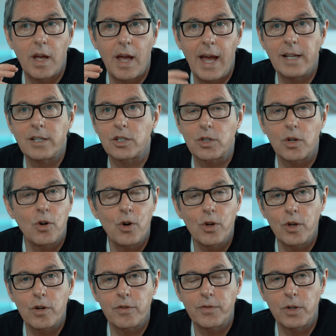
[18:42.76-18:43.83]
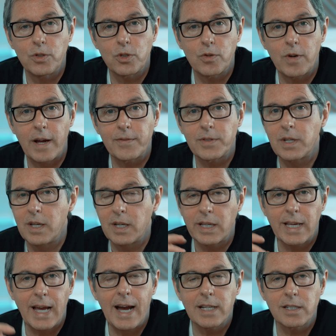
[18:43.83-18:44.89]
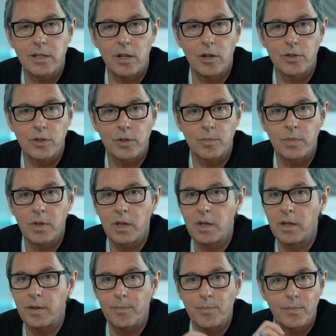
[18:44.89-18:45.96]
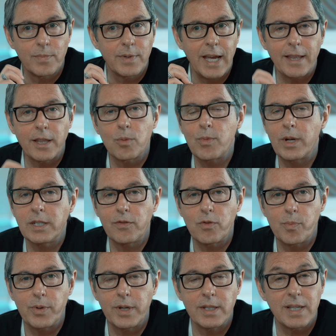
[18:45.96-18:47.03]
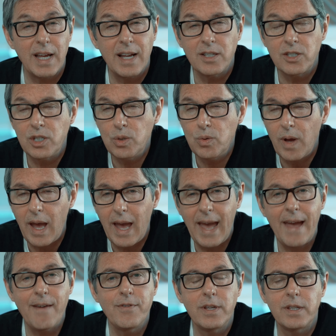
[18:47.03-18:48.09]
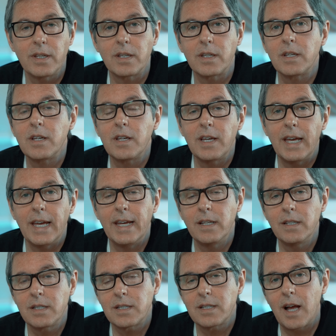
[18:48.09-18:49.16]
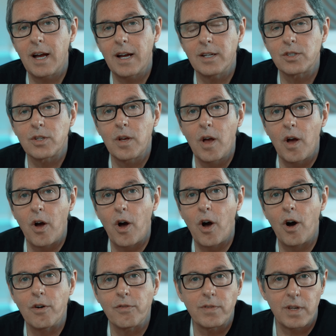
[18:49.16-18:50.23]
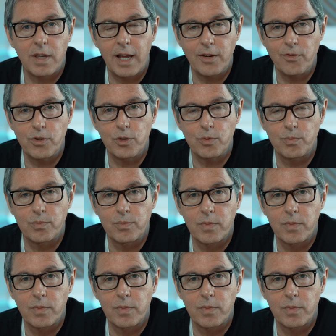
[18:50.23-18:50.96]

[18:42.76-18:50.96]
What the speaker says: edit all your photographs, catalogue them, get them ready for print, and do everything inside of Lightroom.